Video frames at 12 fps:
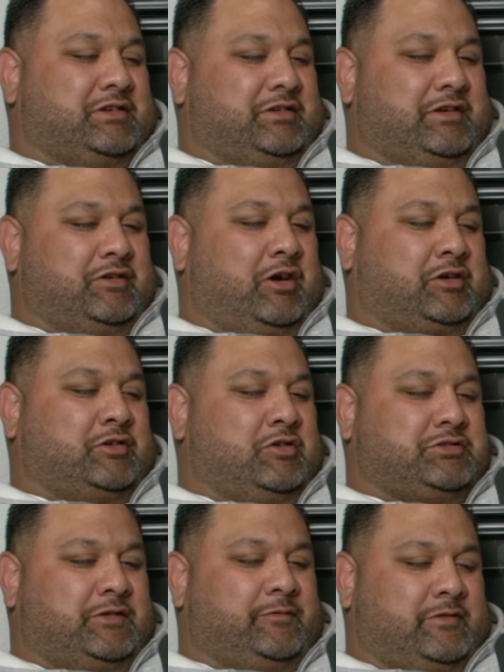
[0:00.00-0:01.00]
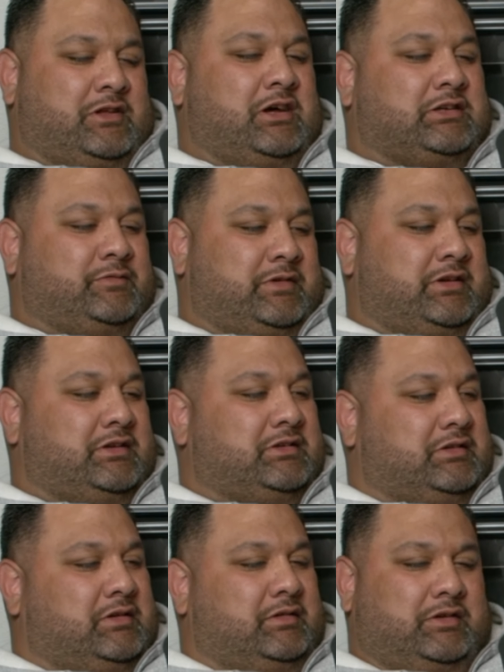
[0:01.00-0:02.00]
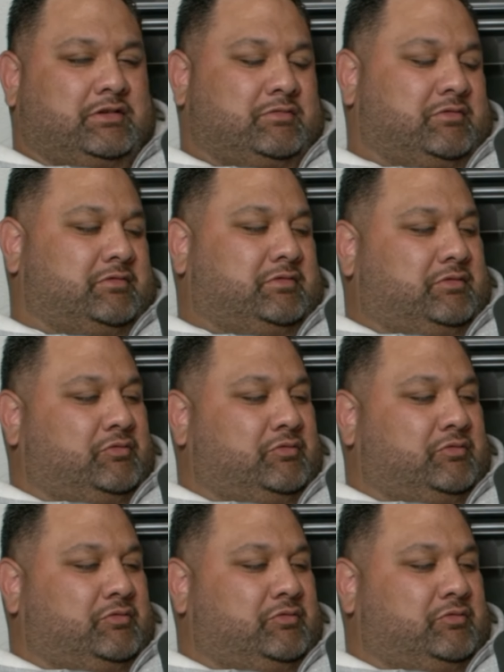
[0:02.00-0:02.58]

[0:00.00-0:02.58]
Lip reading: So, you know, our coaching philosophy is, you know,